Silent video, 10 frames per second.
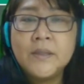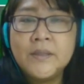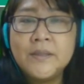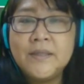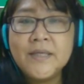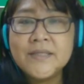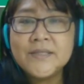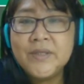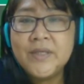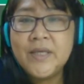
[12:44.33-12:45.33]
Next,
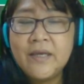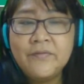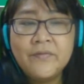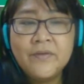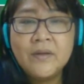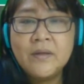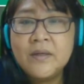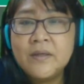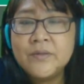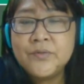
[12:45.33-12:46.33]
we have
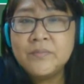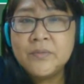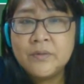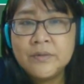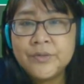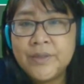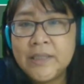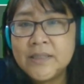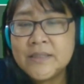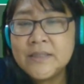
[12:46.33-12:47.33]
two more
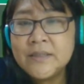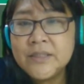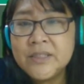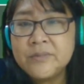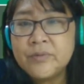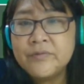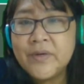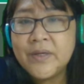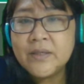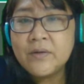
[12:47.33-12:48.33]
traits. She
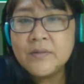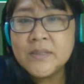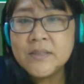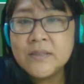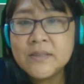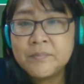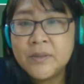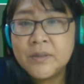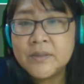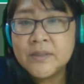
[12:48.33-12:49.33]
provides constant
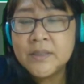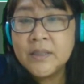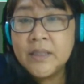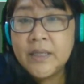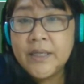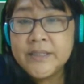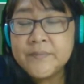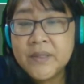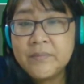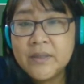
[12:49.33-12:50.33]
support. As
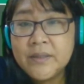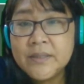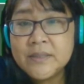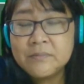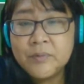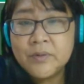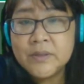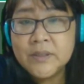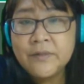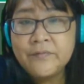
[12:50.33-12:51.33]
my mother is
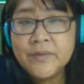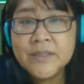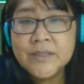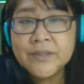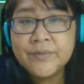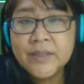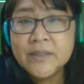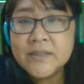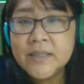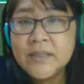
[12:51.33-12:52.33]
supportive, this creates a
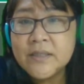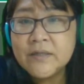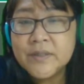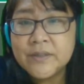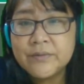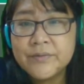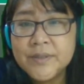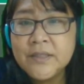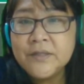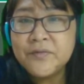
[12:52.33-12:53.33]
sense of
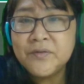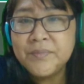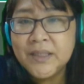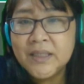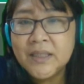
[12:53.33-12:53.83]
security for me.